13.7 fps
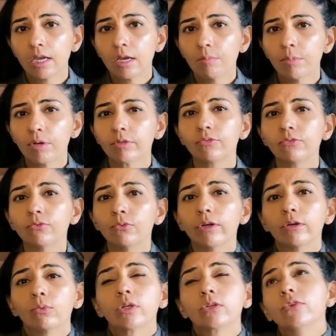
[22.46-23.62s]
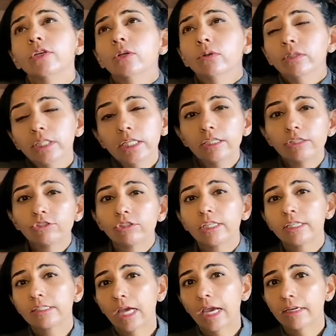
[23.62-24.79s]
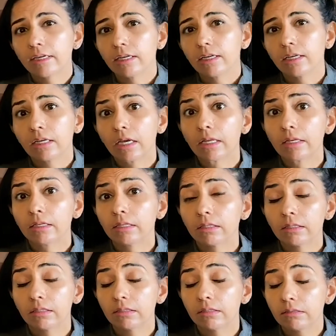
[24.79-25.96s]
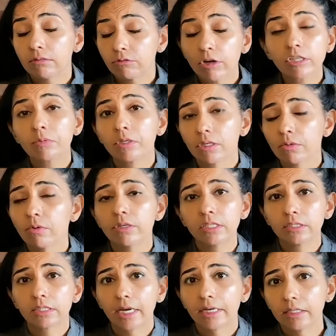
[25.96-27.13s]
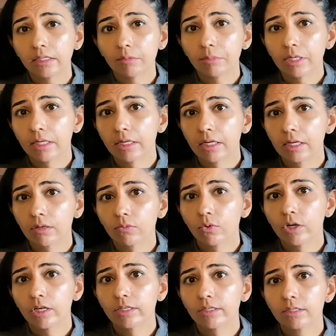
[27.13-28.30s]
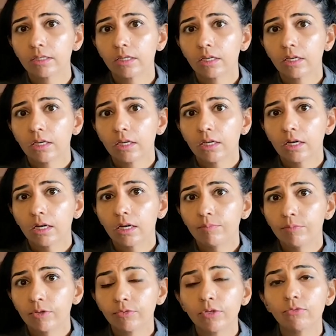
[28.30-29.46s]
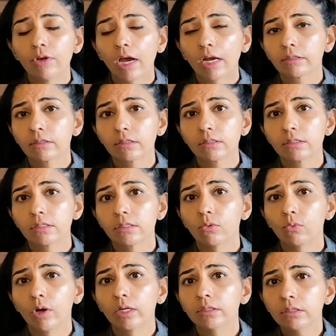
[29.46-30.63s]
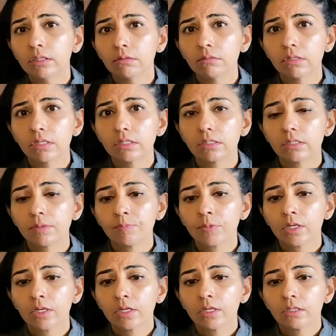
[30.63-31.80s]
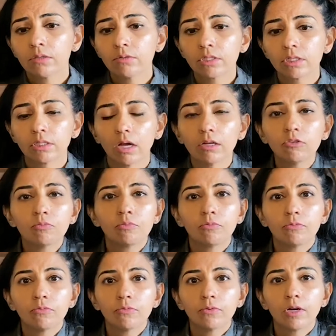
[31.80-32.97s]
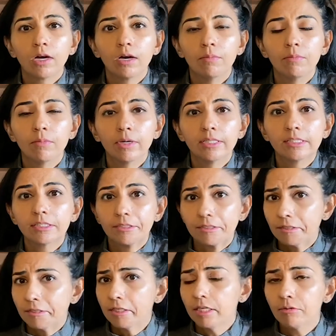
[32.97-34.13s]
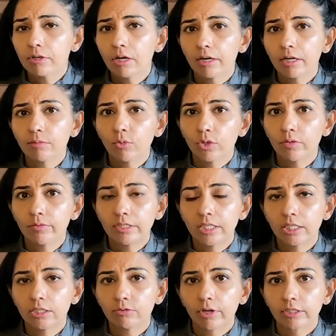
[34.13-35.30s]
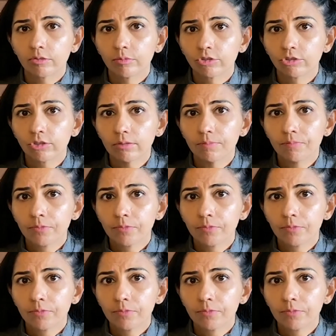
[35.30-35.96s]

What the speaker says: But what fueled the initial anxiety, and trust me, there was anxiety in the beginning, was a few factors. One, there was a lot of uncertainty regarding mode of disease transmission.